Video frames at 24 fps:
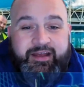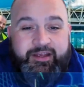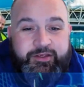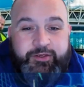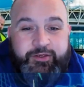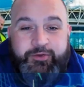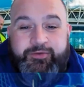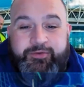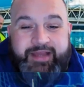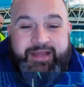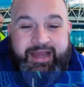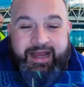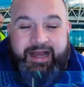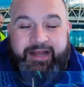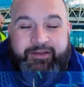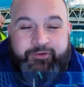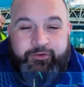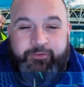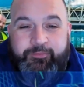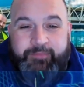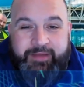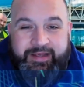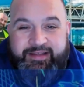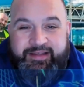You
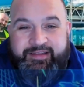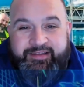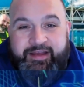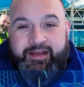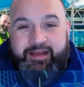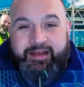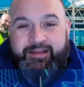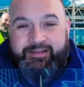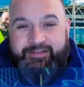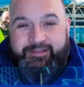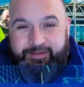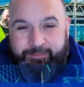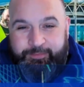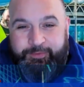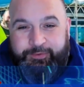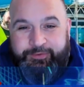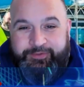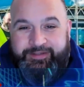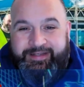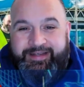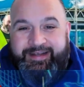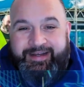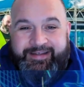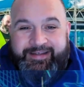cannot miss
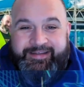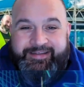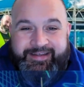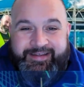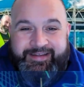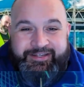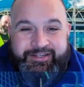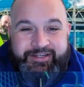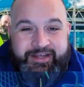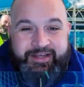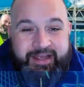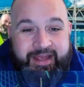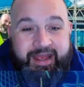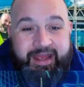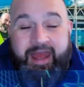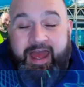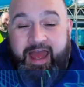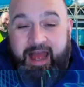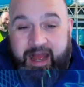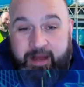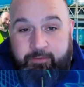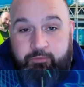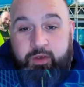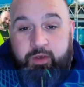supporting us this year,
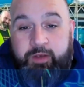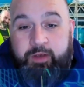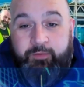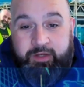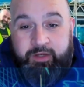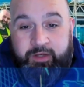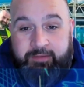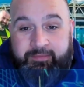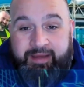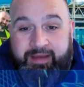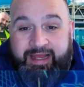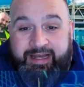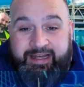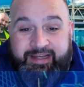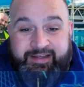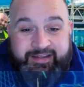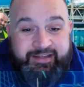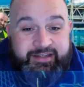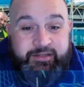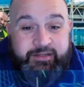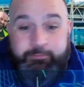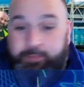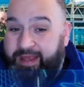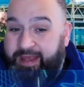and we want to make this
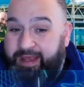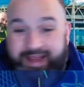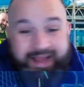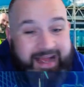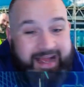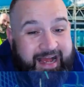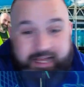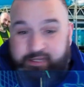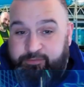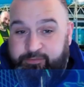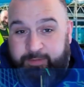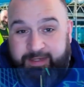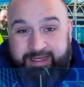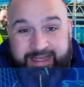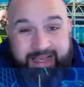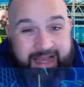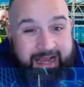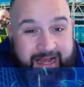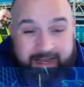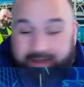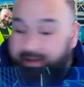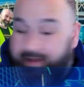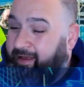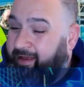as big as we
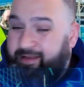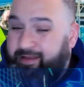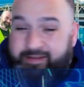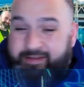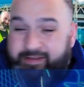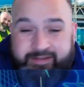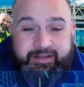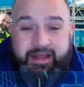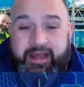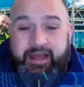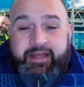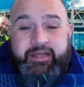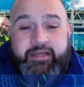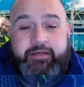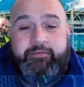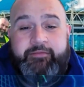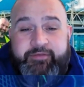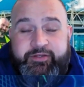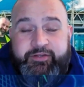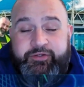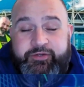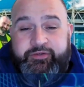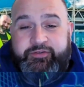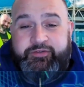can. Stadium
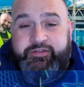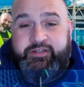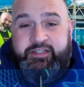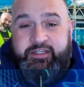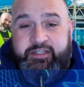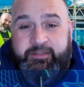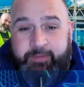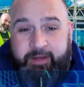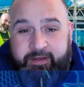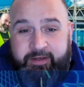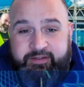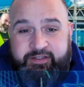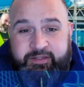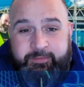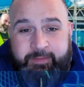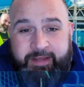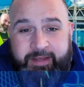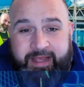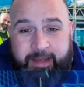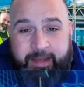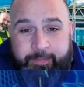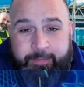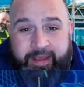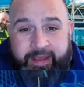tours are supposed to
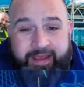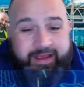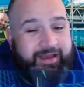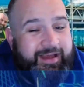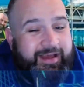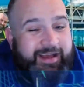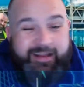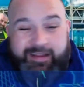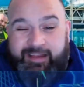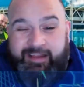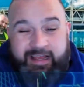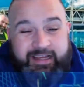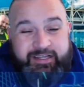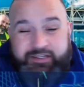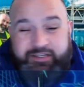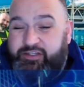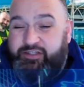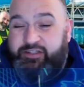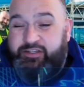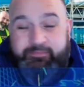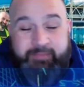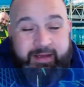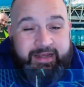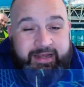be epic. Let's
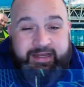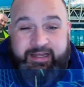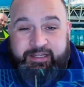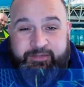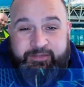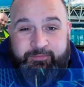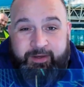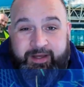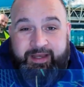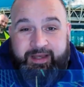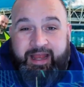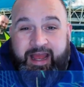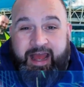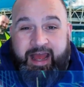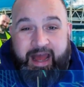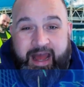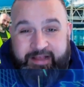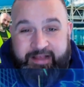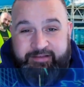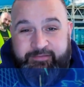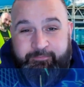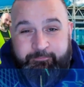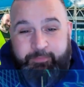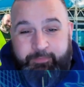just make this one
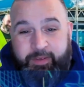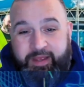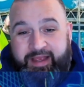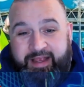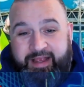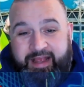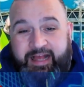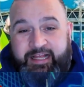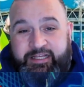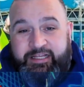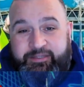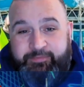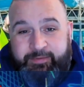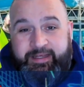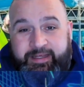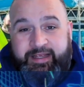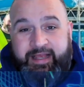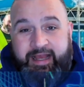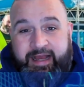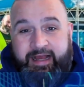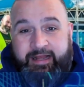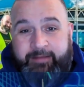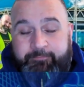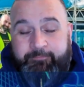as big as we
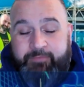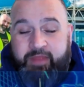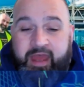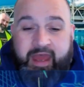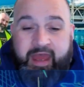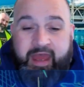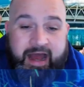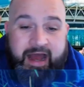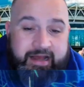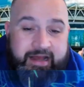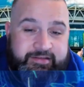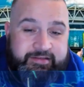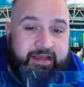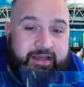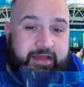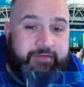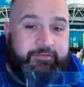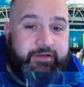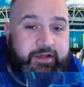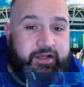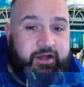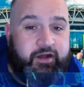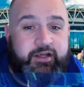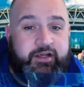can. As
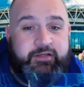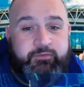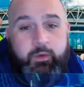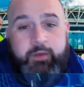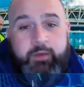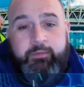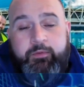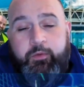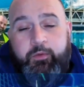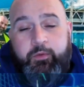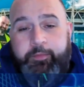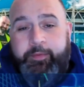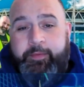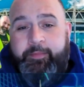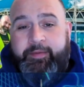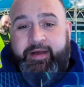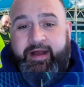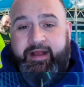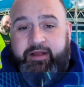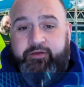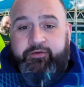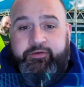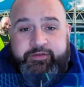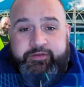ever, guys, we will be
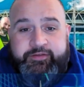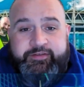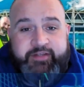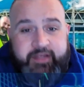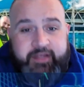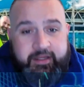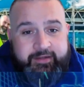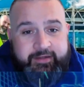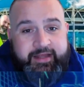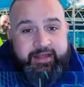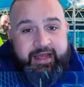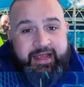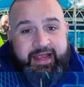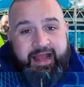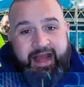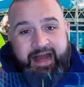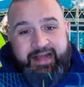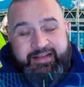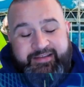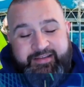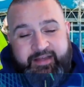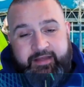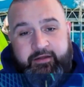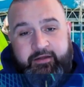back on Sunday
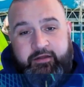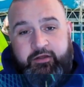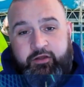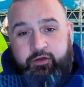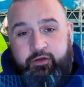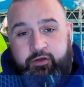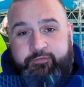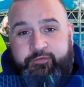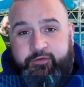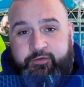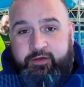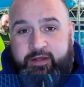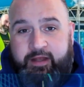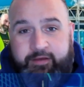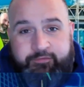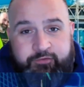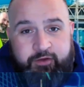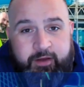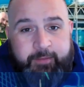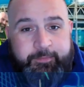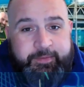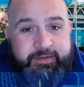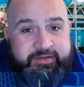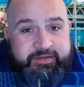at 10 o'clock for another
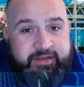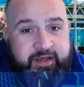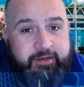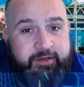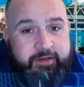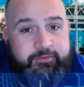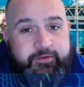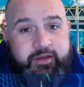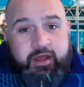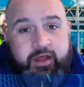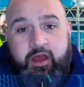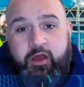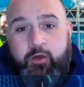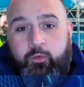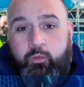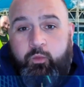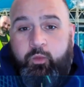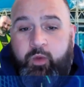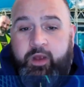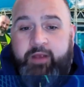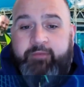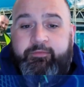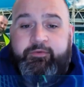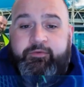episode.
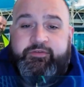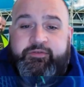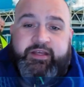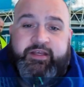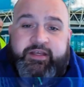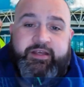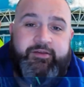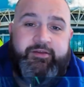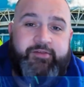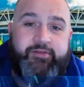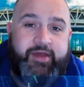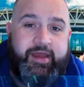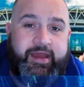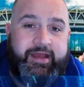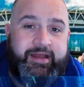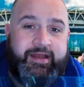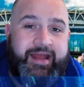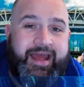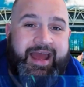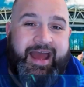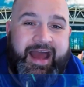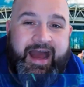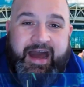We will see you then.